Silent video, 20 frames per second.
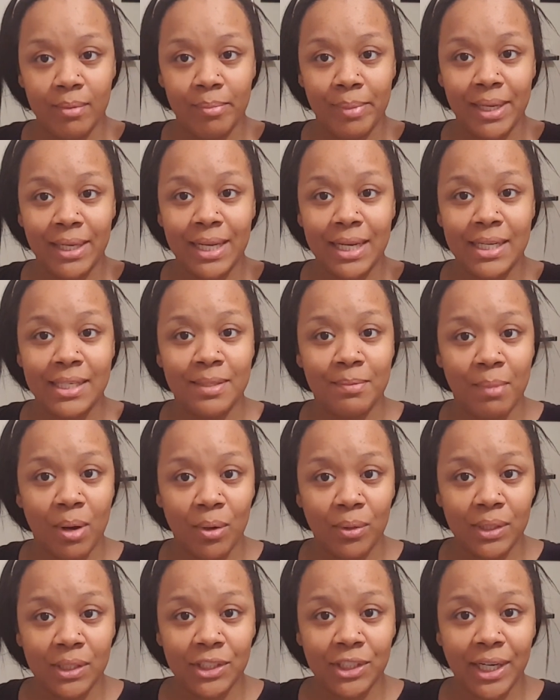being that this
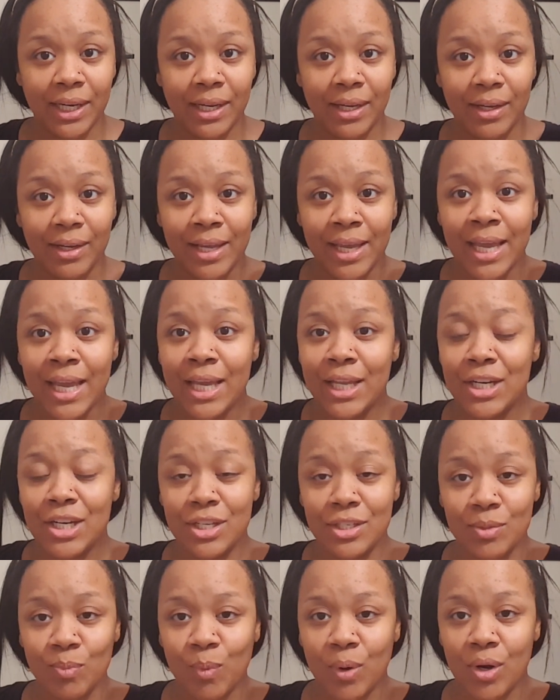molding gel,
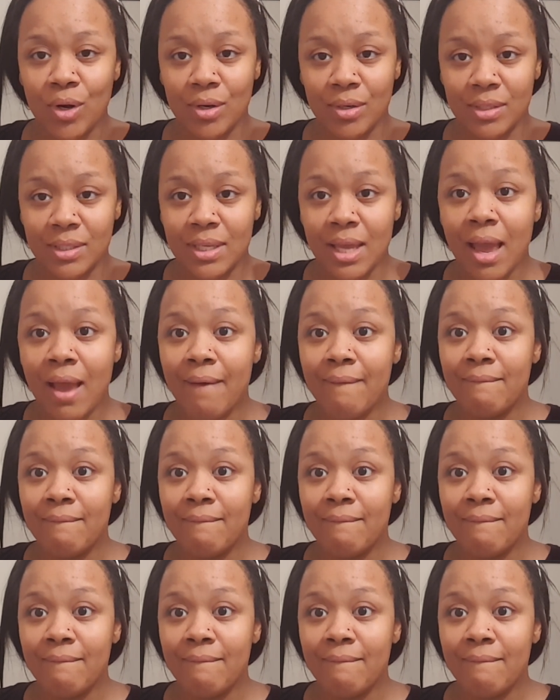this works